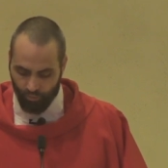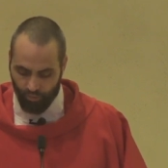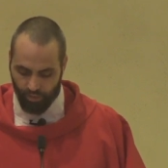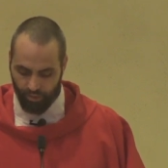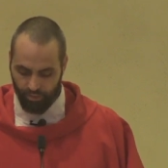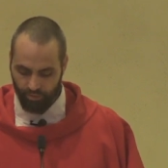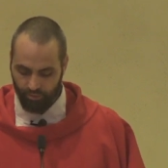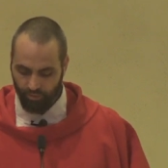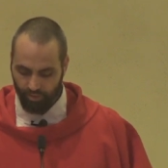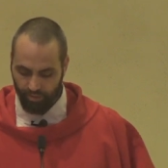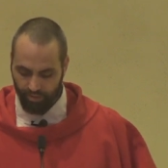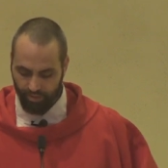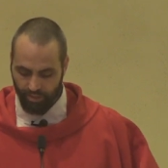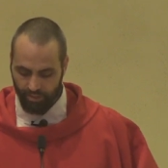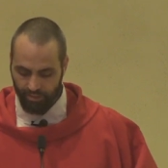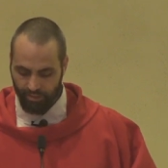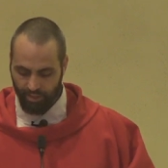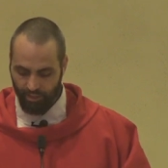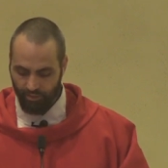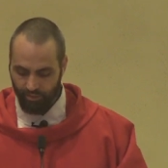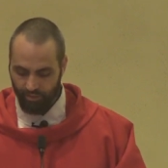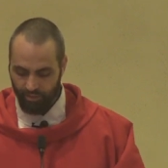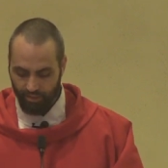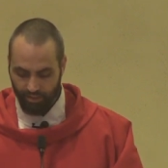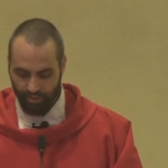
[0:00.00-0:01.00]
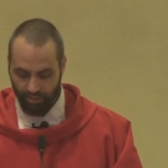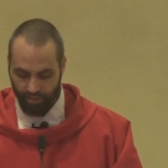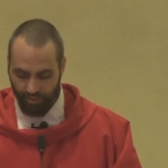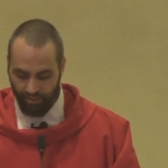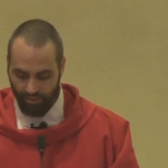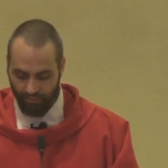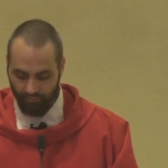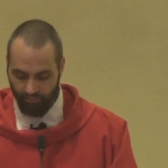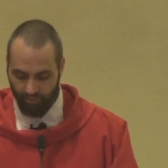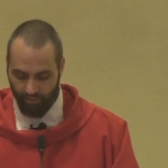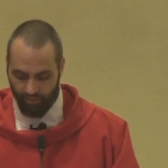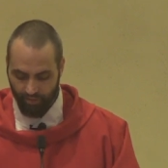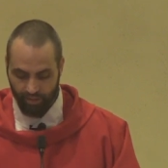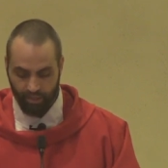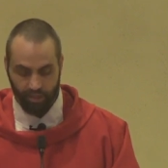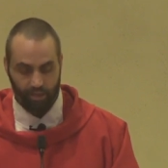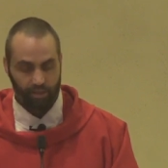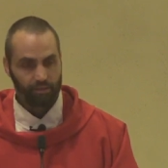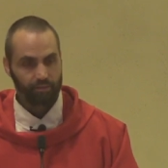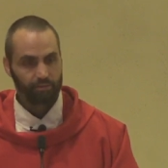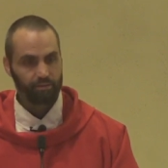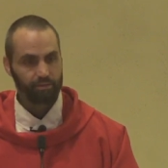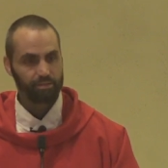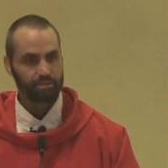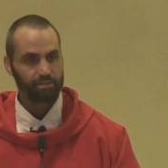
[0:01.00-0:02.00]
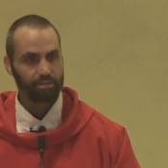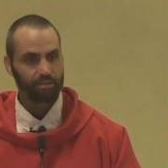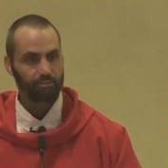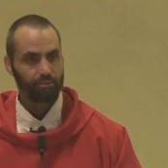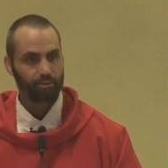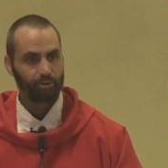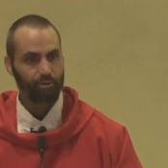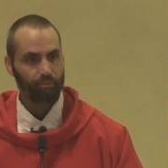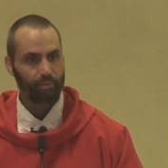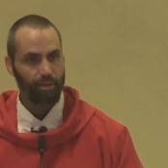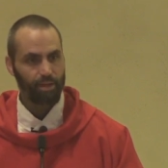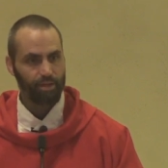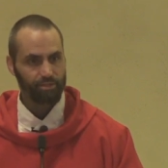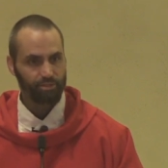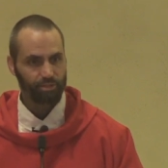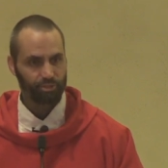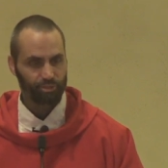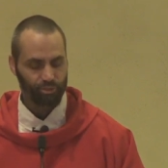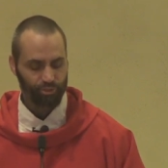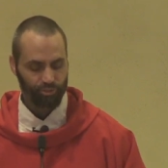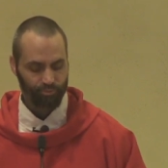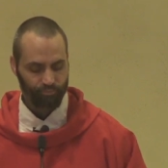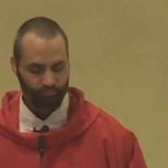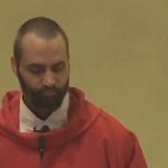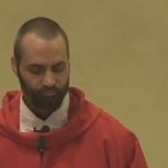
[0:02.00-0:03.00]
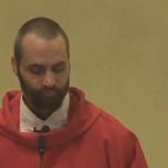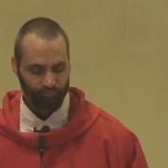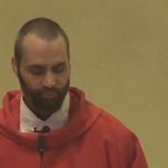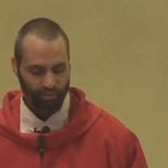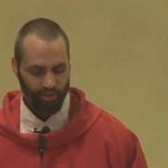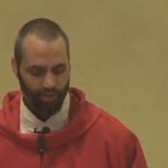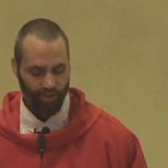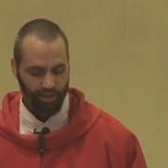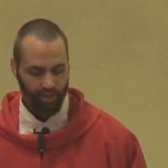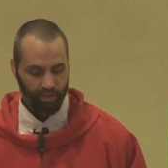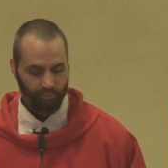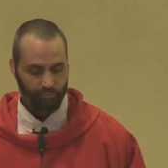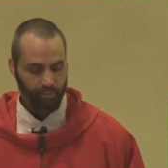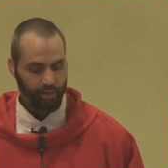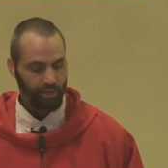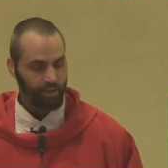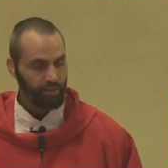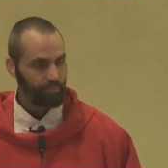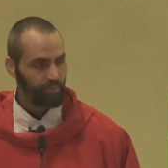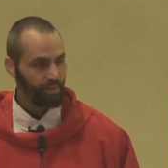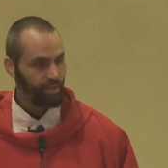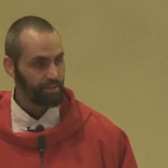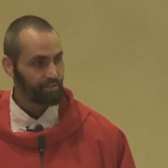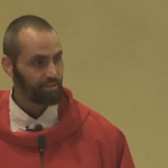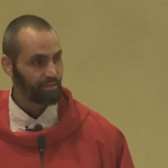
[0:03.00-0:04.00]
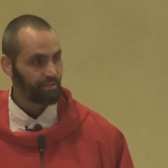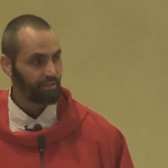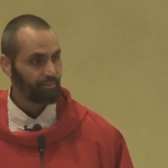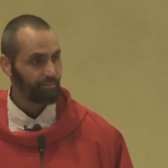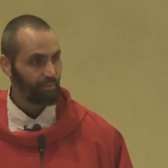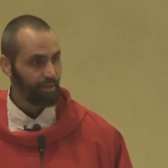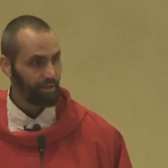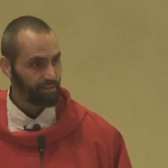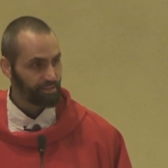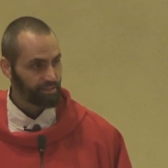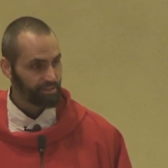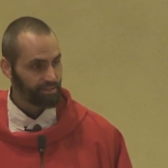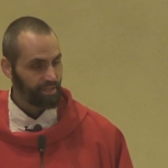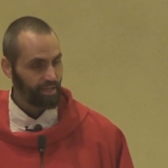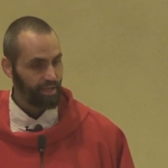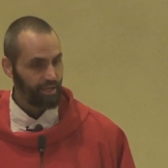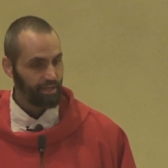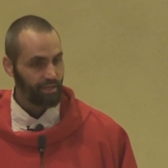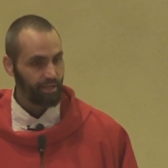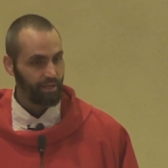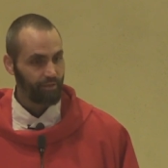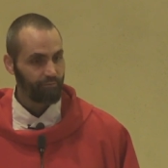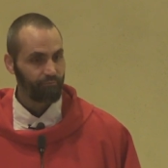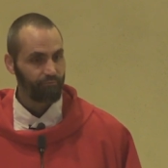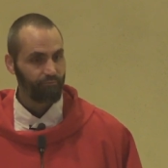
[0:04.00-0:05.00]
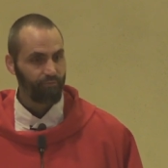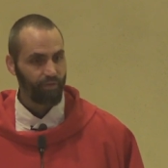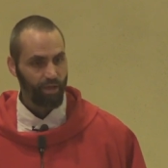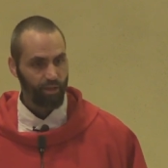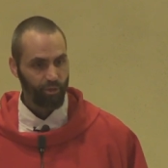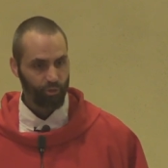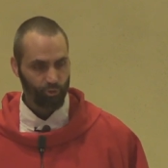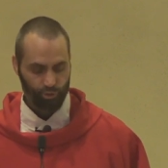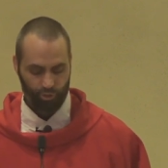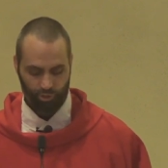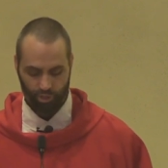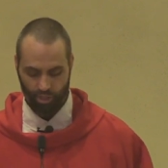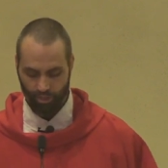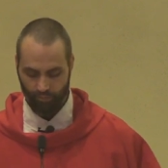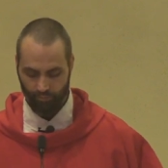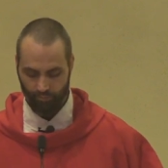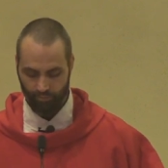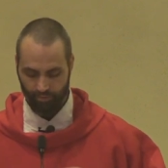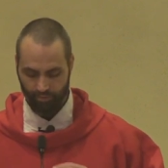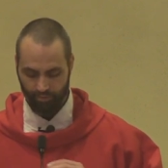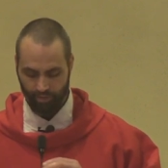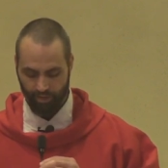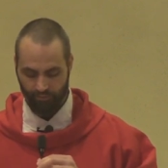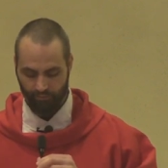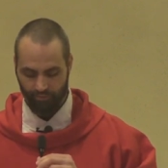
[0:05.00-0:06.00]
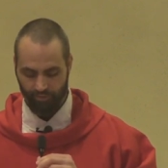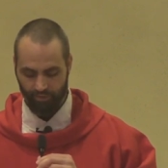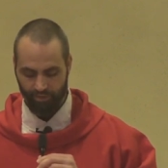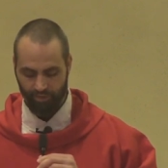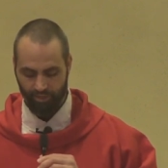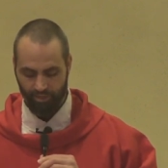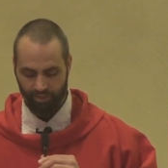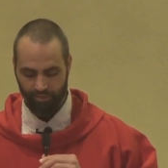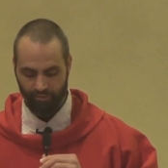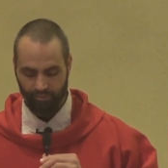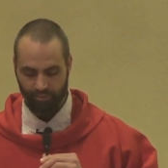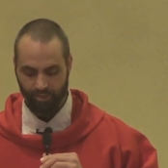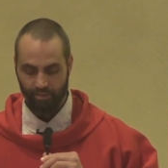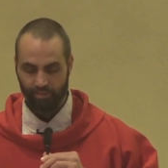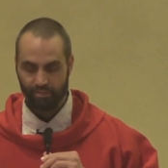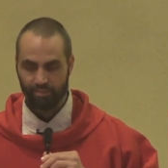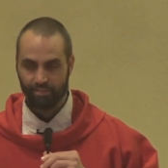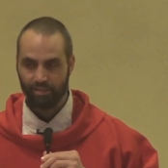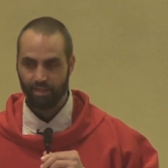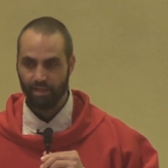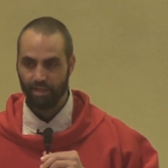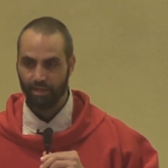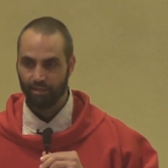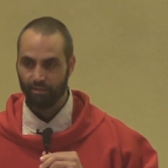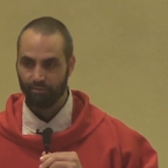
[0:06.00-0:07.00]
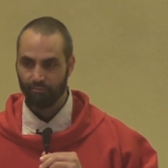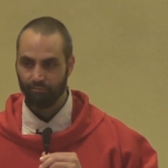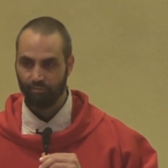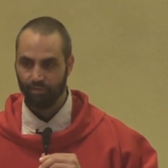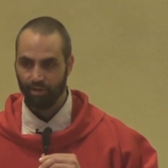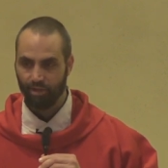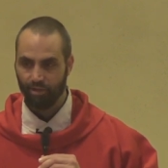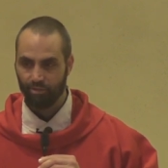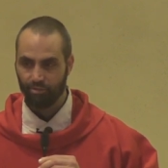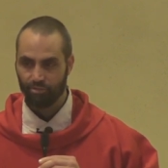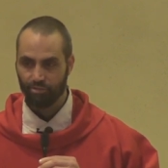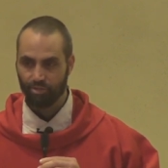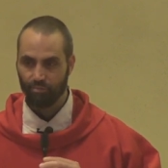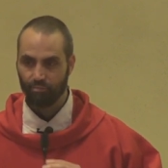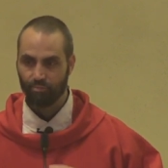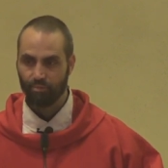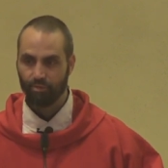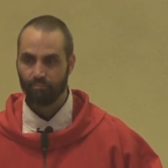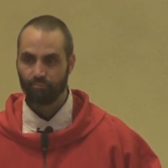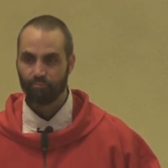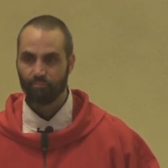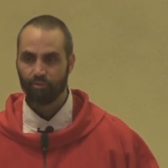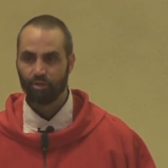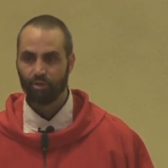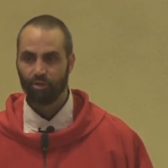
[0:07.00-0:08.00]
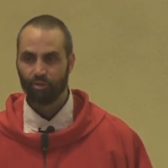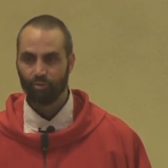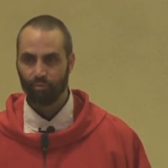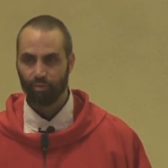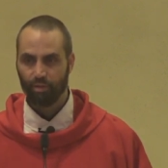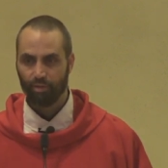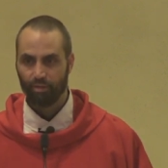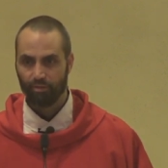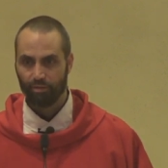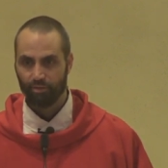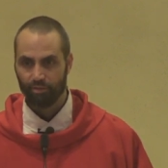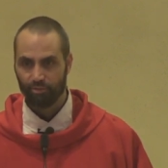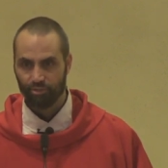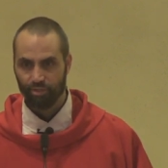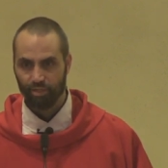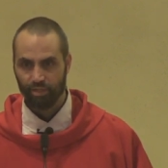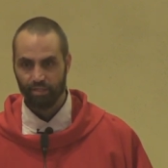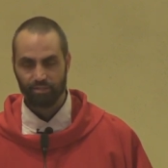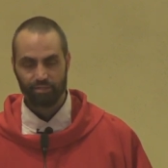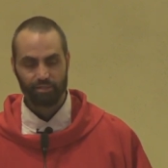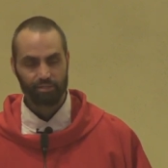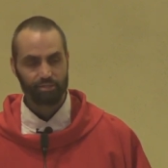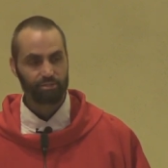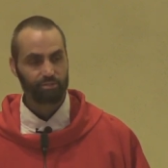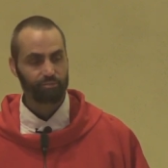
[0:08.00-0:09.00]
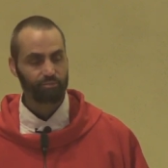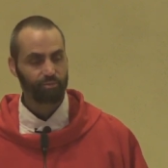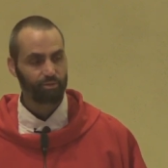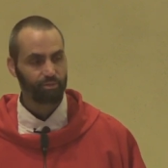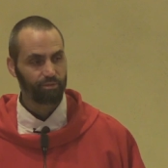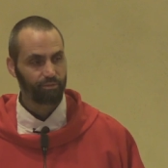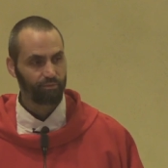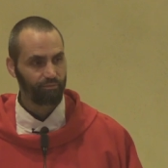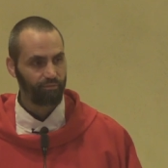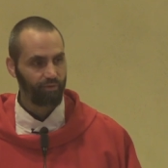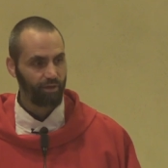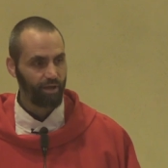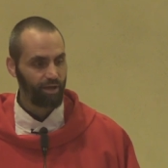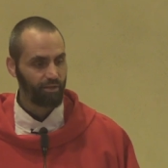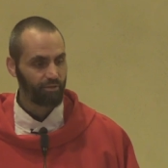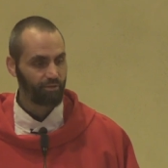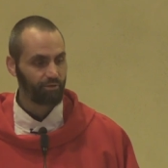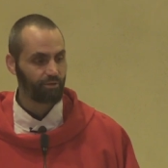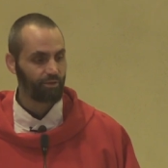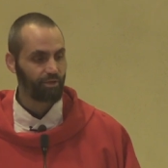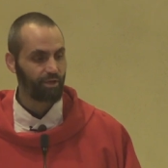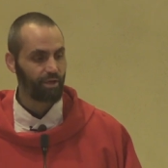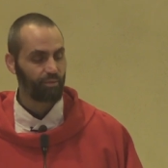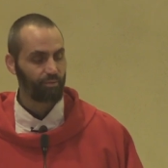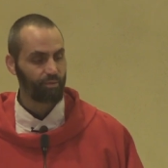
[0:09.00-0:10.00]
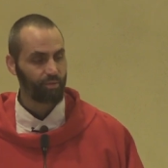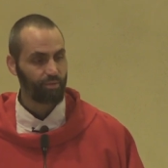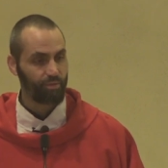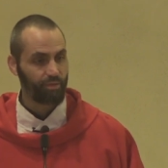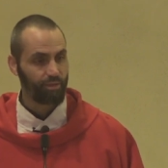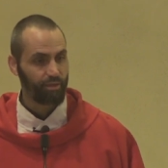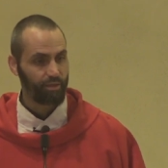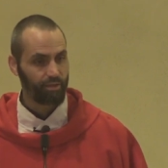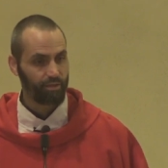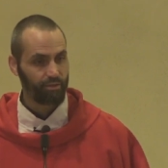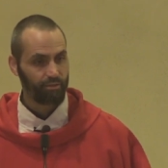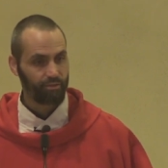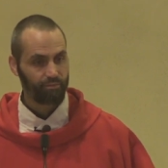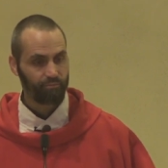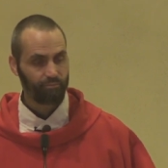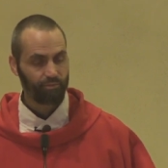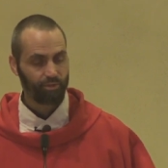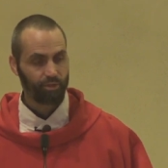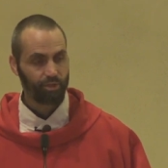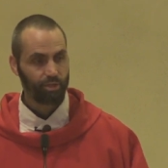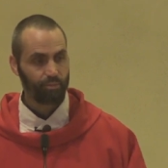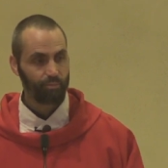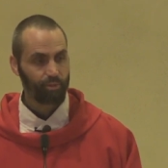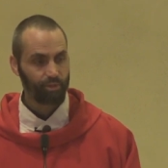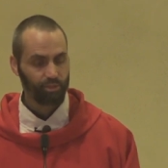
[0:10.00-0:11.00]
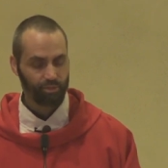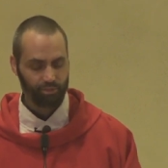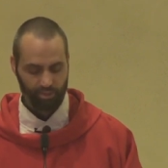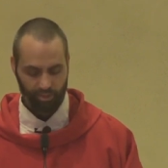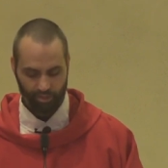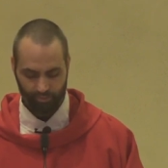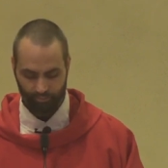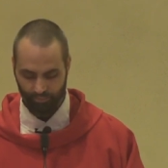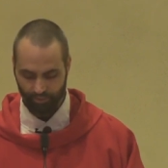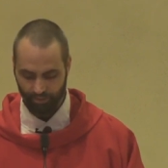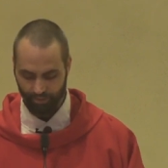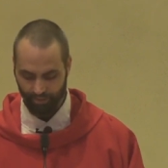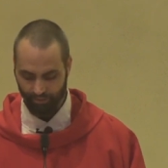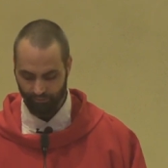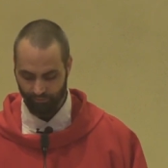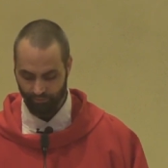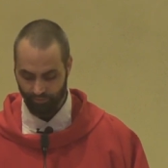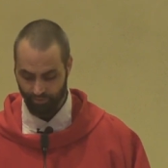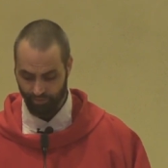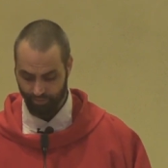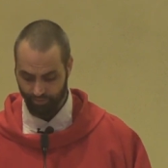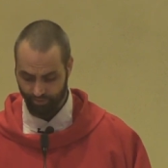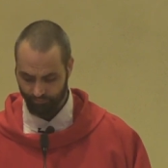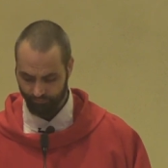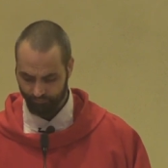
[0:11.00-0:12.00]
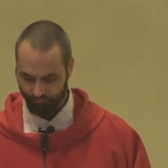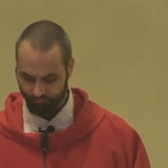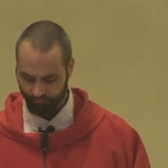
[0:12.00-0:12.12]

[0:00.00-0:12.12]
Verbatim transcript: so he's continuing the, the very similar message, uh, basically about staying in fellowship. Everything is about staying in fellowship with Jesus, with the Father, and with the, the community of believers.